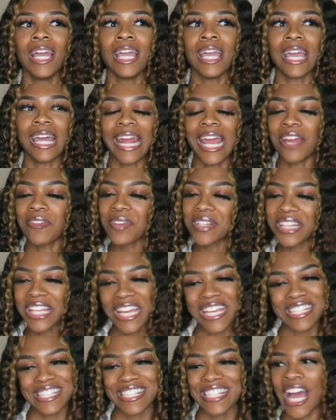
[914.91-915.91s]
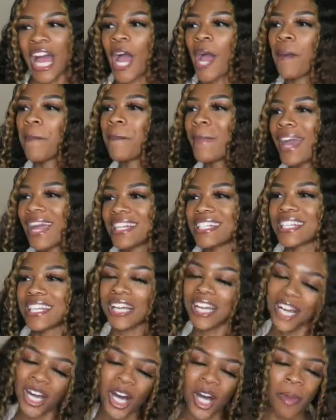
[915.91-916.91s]
and everything's not
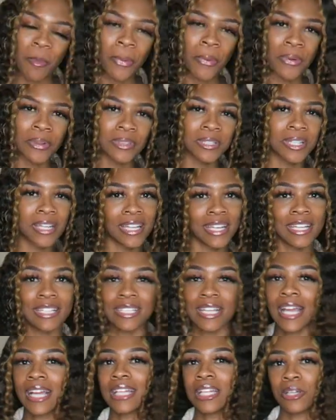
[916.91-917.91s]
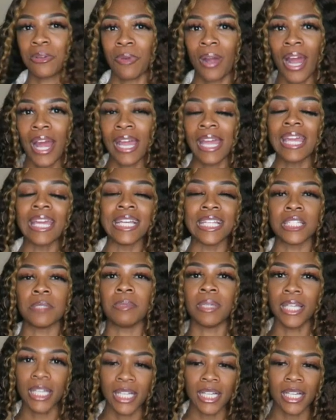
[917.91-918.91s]
matching up or looking exactly right, is
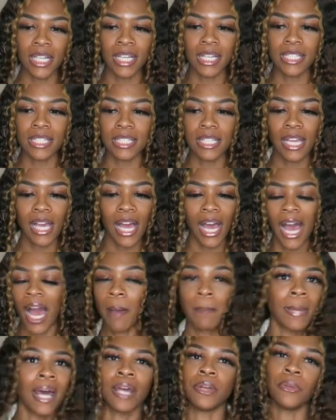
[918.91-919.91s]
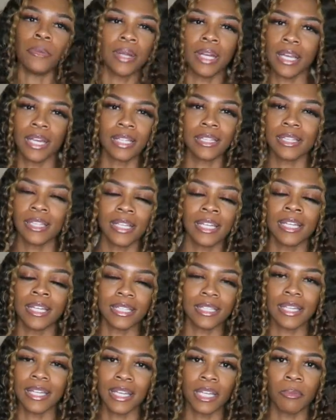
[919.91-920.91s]
because I'm not doing
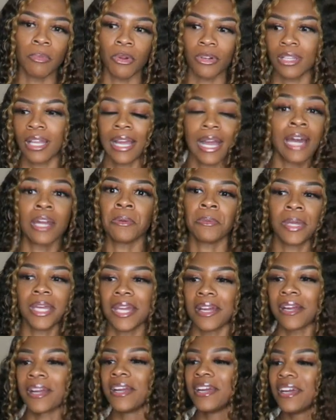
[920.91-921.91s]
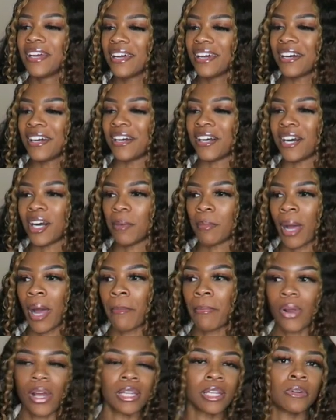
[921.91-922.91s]
anything anymore. Like, I don't care.
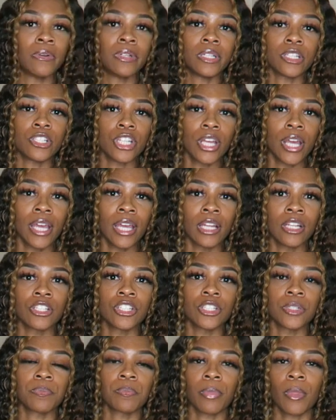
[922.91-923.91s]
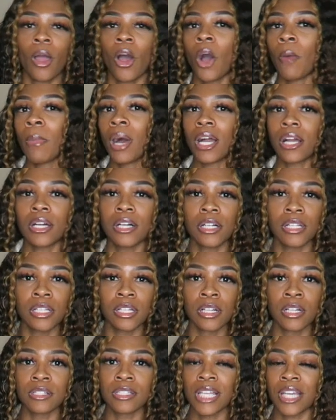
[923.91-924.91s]
I'm probably going to change all my
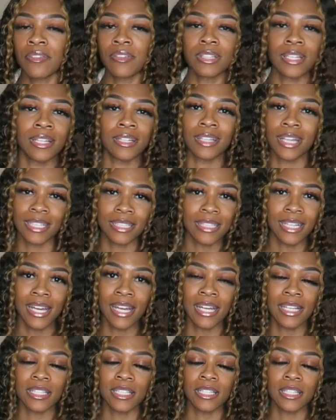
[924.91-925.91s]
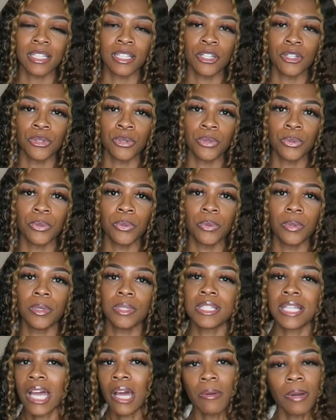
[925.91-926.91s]
colors, everything like that, into the new
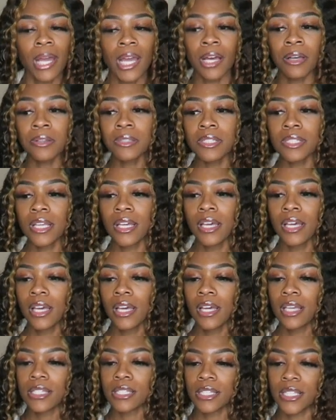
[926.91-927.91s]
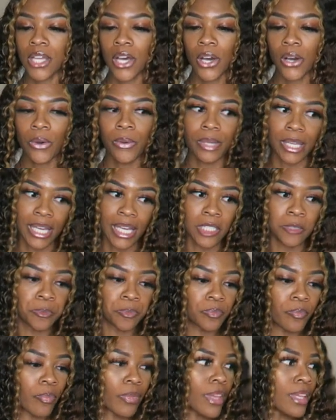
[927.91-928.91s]
townhouse. So yeah,
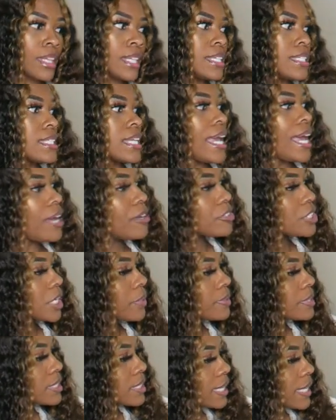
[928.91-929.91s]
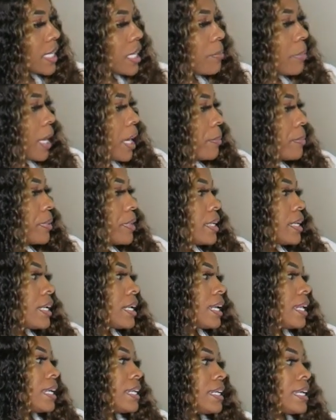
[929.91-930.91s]
this couch, I was thinking about
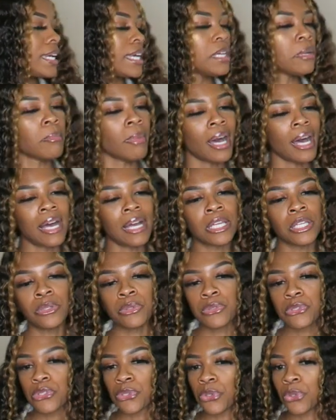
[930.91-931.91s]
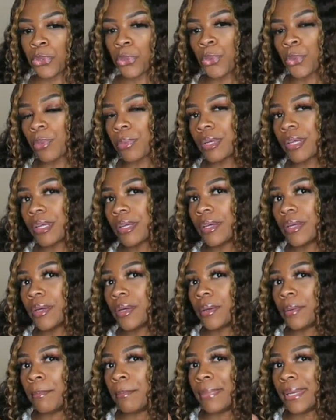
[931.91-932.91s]
putting it in my YouTube
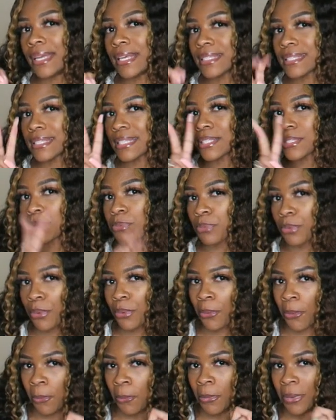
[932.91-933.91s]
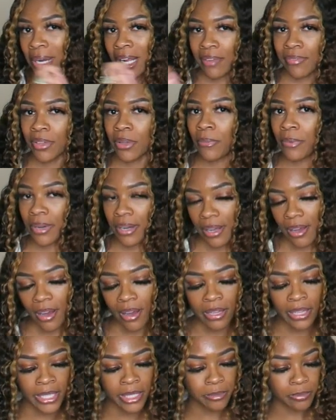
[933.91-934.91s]
business room, whatever you want to
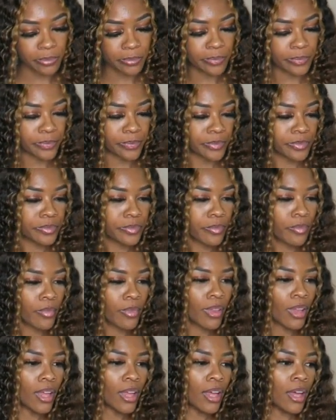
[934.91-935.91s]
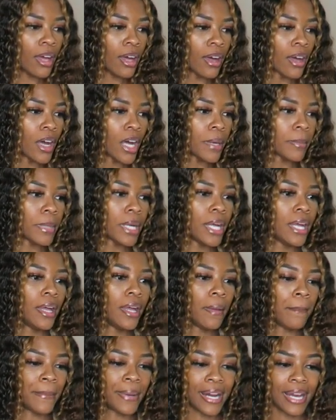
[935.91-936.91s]
call it.
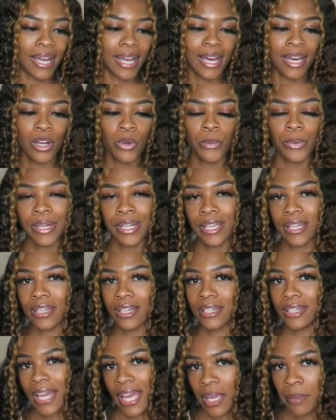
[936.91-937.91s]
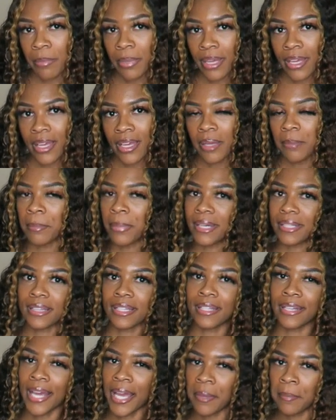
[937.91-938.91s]
But I kind of want to get a day bed, but
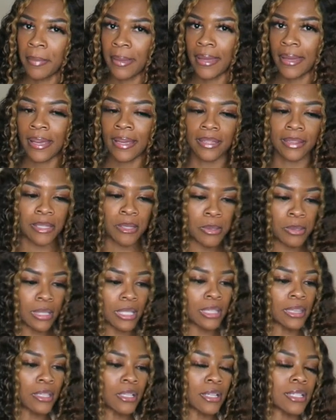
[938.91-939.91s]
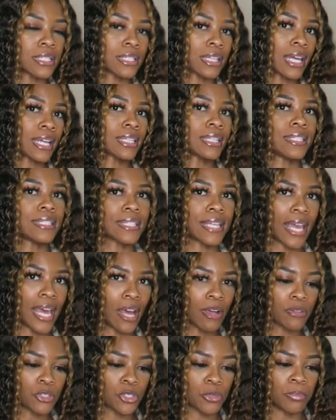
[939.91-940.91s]
the day bed literally looks like this
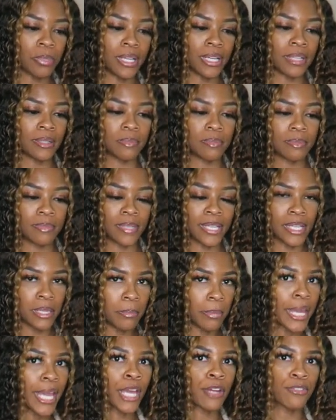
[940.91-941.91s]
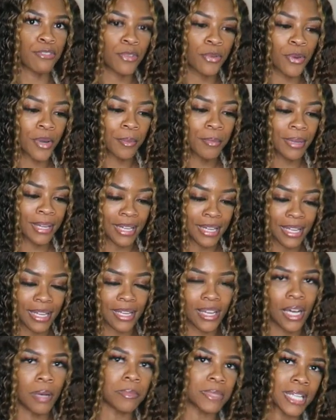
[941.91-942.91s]
couch, but in bed form, and
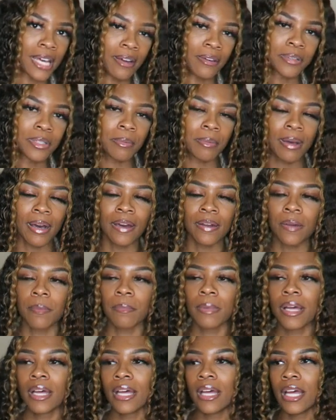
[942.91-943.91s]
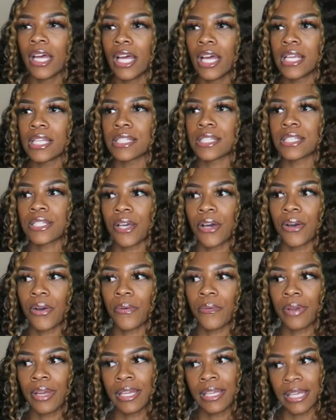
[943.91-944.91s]
it comes out on the bottom.
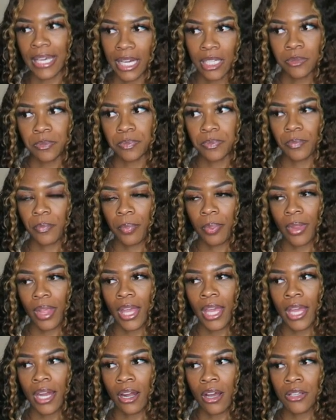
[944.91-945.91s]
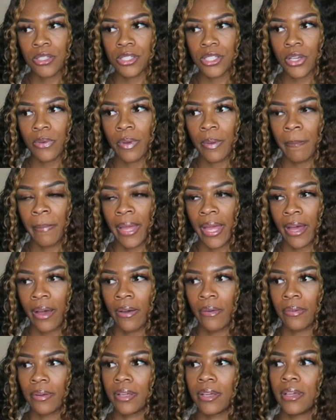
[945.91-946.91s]
So yeah. And also
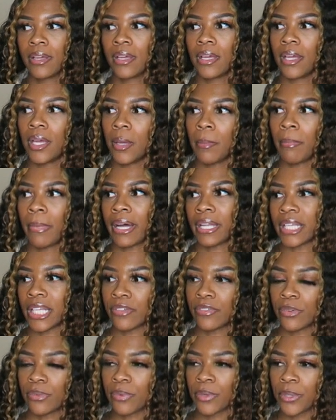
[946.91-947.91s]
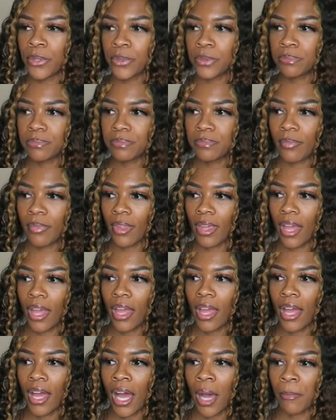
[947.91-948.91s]
about my living room,
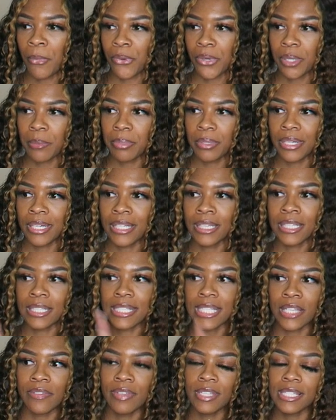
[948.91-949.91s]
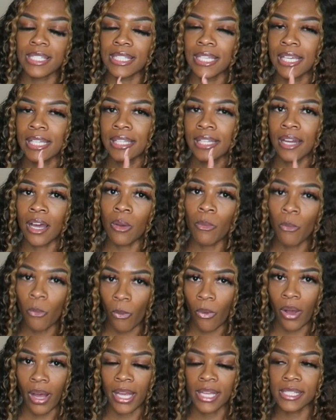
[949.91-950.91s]
I'm going to put in the TV stand that I
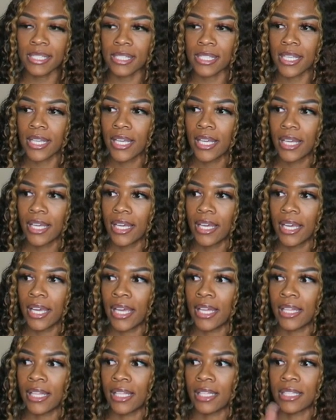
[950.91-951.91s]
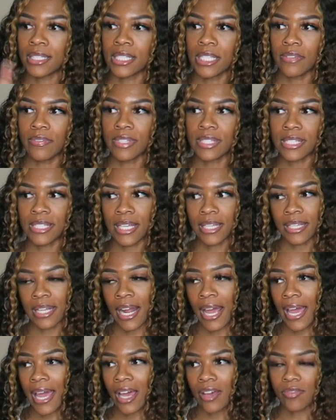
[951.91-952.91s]
want, and then the TV stand
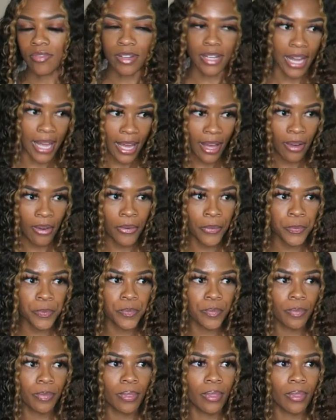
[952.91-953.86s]
that I have now.